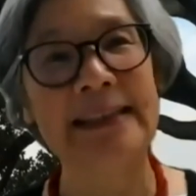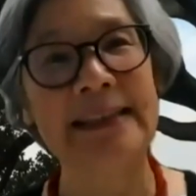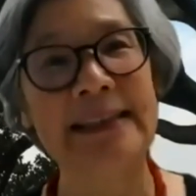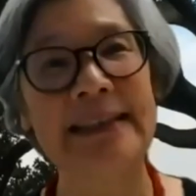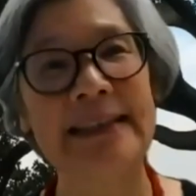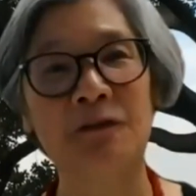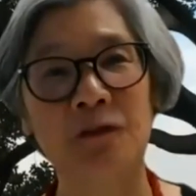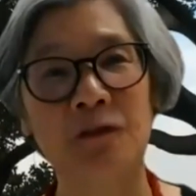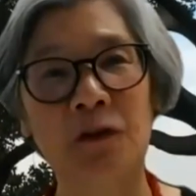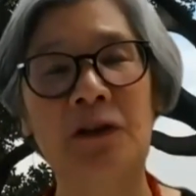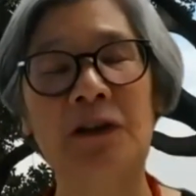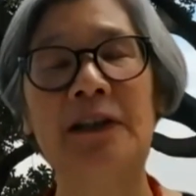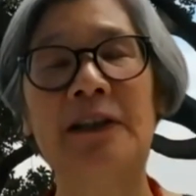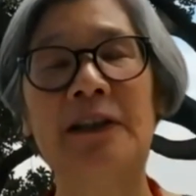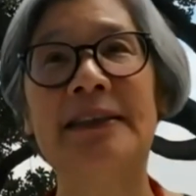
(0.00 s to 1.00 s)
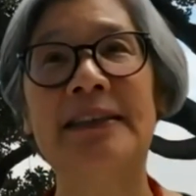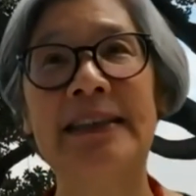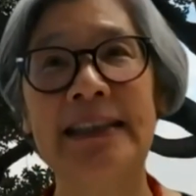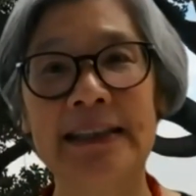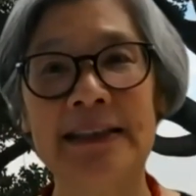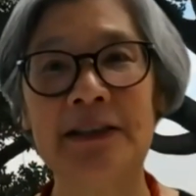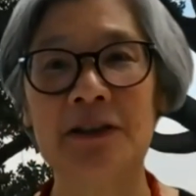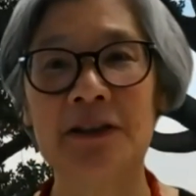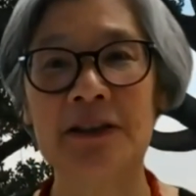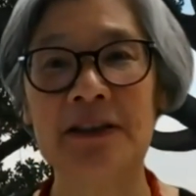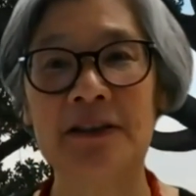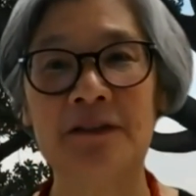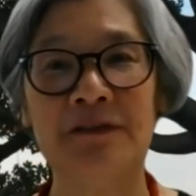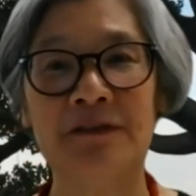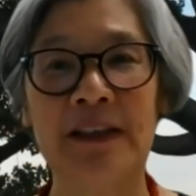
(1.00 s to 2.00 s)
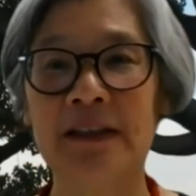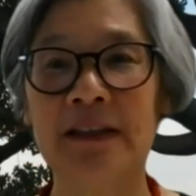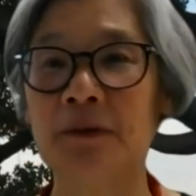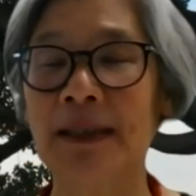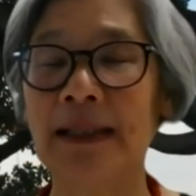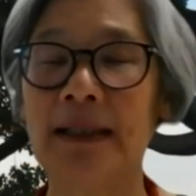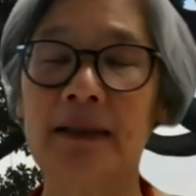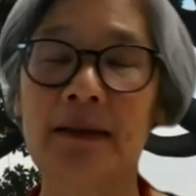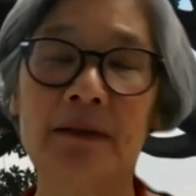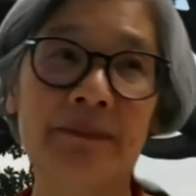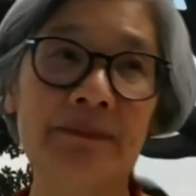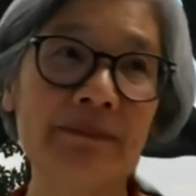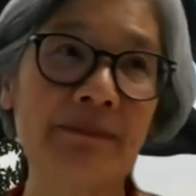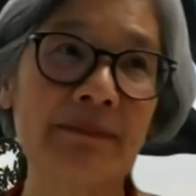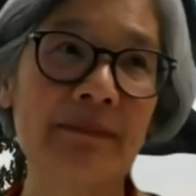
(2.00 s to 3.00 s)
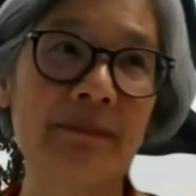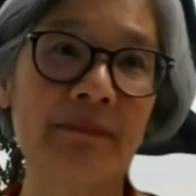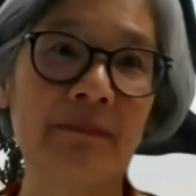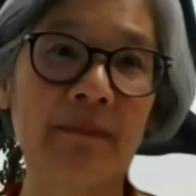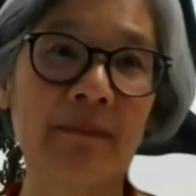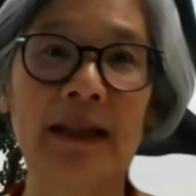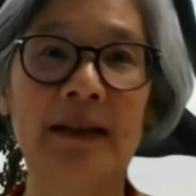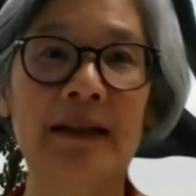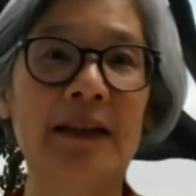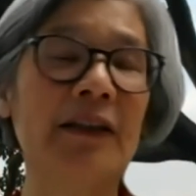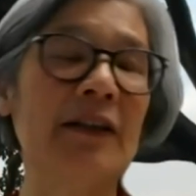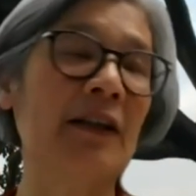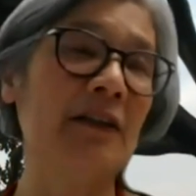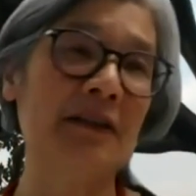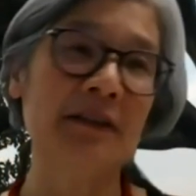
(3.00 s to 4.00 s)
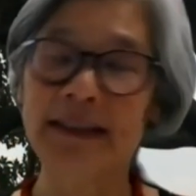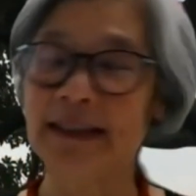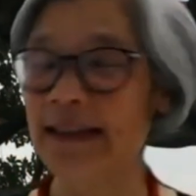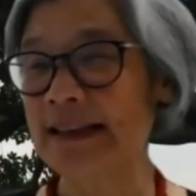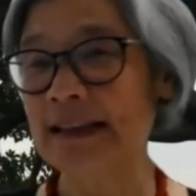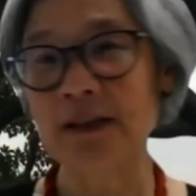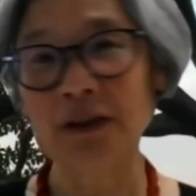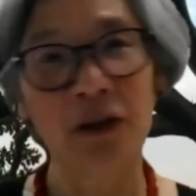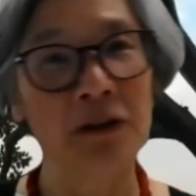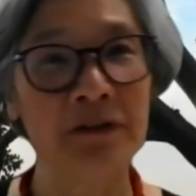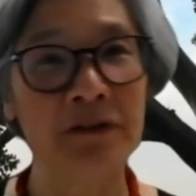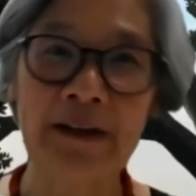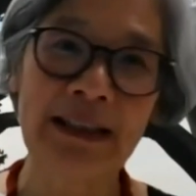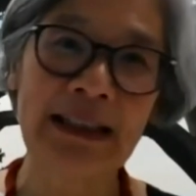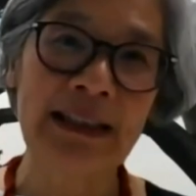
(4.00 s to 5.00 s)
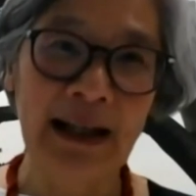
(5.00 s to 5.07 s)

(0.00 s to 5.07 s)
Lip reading: easy for teachers to feel, well, this is all very